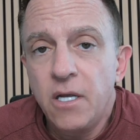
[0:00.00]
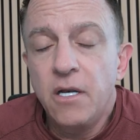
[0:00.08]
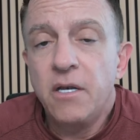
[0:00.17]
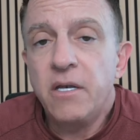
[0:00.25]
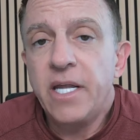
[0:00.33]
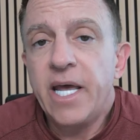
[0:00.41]

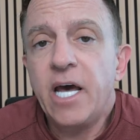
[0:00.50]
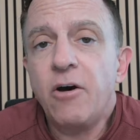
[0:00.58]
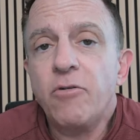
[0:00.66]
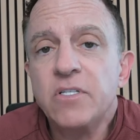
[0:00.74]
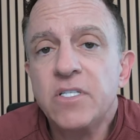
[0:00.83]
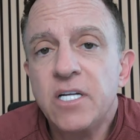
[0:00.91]
Now
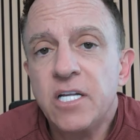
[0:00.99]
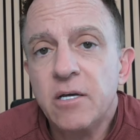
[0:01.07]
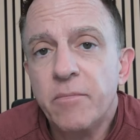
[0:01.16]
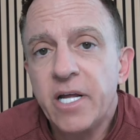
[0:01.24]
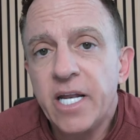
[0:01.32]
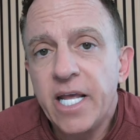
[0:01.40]
it's hitting
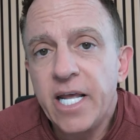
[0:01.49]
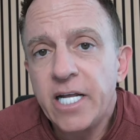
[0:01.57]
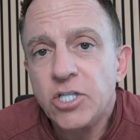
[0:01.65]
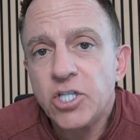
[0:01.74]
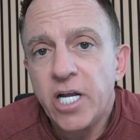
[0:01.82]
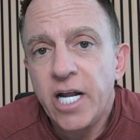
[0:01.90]
about
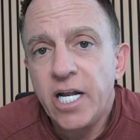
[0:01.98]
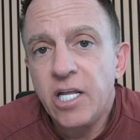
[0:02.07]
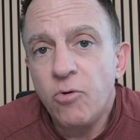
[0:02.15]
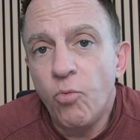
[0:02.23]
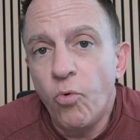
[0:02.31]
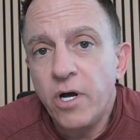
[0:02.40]
age
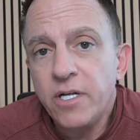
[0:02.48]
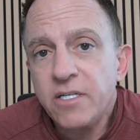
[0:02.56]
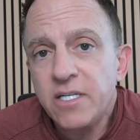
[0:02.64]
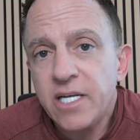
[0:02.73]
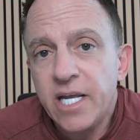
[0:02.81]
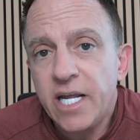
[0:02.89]
81
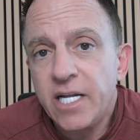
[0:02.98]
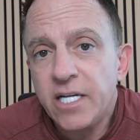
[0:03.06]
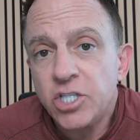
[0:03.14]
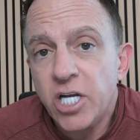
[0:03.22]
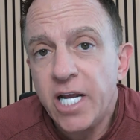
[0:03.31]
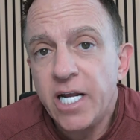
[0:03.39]
to
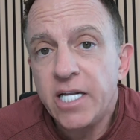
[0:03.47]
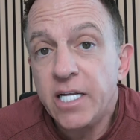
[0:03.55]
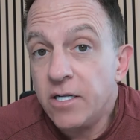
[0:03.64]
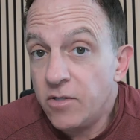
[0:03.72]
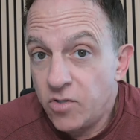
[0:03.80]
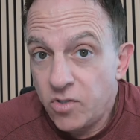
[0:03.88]
age
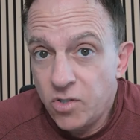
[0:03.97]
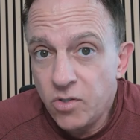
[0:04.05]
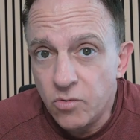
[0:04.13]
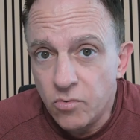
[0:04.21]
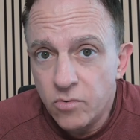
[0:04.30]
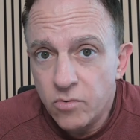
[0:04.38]

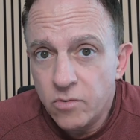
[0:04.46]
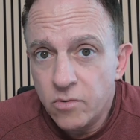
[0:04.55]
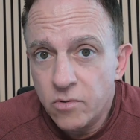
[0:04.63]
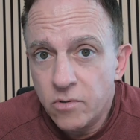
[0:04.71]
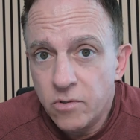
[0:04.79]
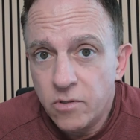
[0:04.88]
82.
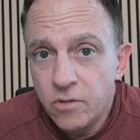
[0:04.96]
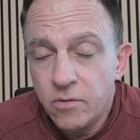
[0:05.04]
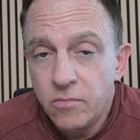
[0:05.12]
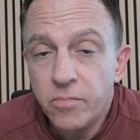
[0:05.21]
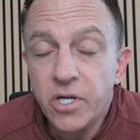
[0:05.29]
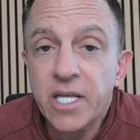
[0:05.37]

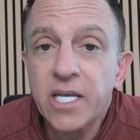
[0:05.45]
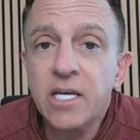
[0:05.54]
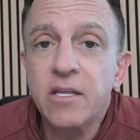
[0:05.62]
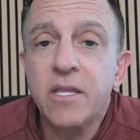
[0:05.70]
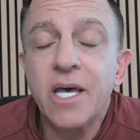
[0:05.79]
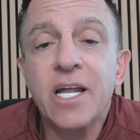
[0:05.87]
But
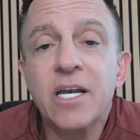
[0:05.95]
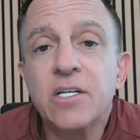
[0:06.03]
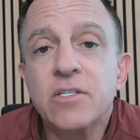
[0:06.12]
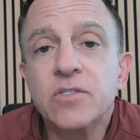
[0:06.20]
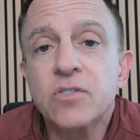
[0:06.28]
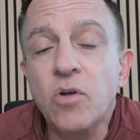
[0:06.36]
again, that
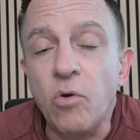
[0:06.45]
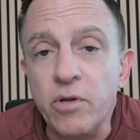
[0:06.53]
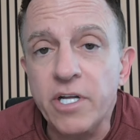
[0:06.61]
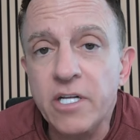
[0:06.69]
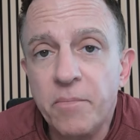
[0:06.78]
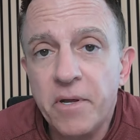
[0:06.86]
is
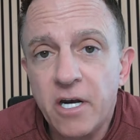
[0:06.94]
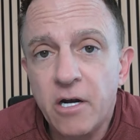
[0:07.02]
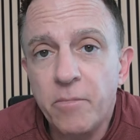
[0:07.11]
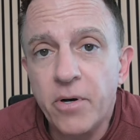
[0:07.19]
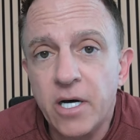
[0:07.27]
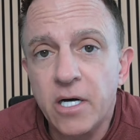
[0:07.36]
solely dependent
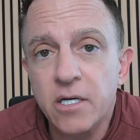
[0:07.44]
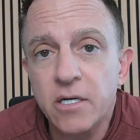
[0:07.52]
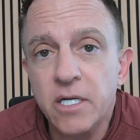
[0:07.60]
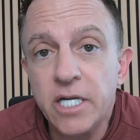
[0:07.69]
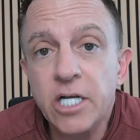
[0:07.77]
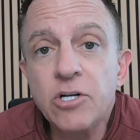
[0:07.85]
upon
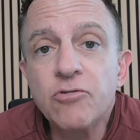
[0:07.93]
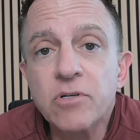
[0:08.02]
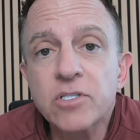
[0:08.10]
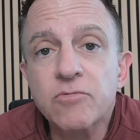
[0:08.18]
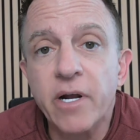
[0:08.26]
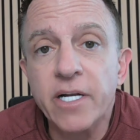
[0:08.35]

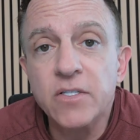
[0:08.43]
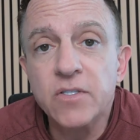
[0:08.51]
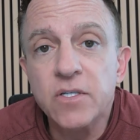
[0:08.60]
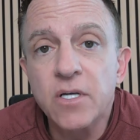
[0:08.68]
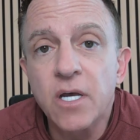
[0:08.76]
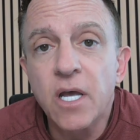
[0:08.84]
interest
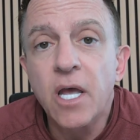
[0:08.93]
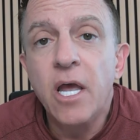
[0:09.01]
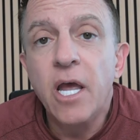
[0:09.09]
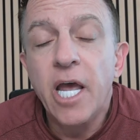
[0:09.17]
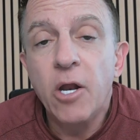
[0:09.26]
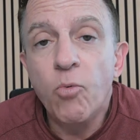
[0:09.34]
rates
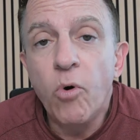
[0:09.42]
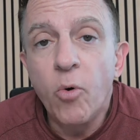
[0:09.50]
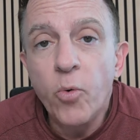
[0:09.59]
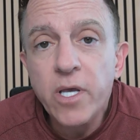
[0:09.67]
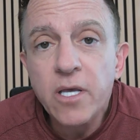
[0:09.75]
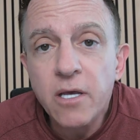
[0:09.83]
and what
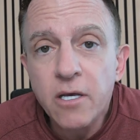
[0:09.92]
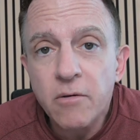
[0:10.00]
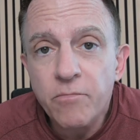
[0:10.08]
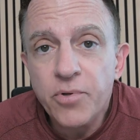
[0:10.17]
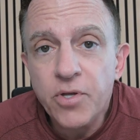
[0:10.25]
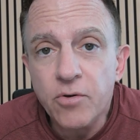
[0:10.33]
we can
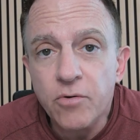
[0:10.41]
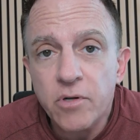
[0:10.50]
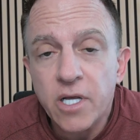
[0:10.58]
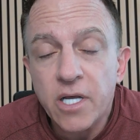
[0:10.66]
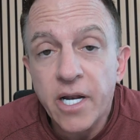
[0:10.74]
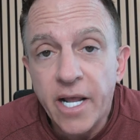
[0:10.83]
compute
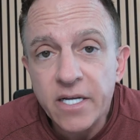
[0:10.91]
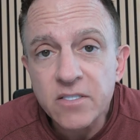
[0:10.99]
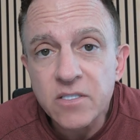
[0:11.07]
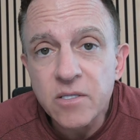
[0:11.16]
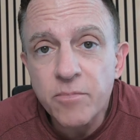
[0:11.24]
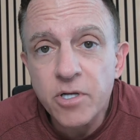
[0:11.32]
an
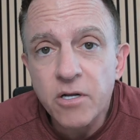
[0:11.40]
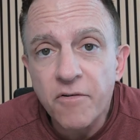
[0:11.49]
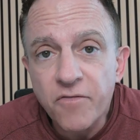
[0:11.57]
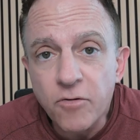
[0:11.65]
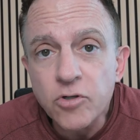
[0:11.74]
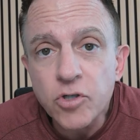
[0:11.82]
estimate of
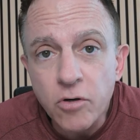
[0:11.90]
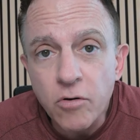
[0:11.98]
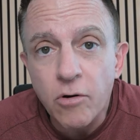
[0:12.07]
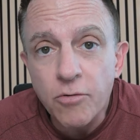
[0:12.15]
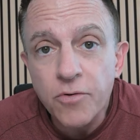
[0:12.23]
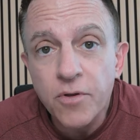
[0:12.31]
future growth